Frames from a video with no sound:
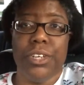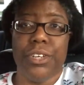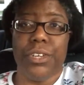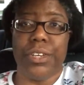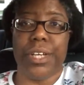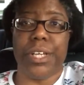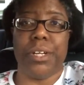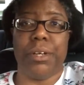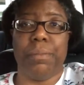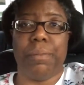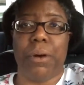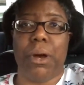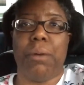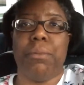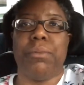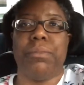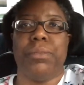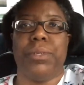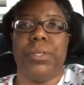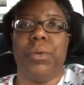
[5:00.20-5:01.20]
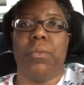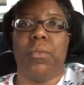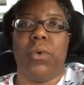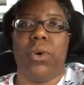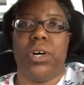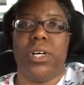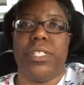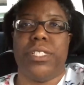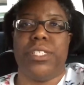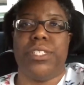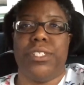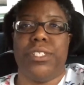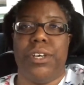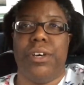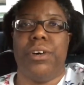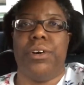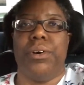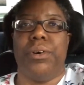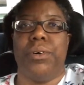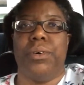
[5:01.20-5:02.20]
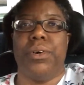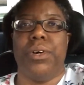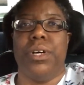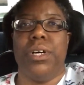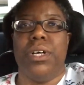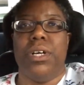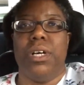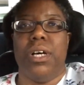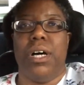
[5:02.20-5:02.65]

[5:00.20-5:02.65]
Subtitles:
you're gonna probably want to know,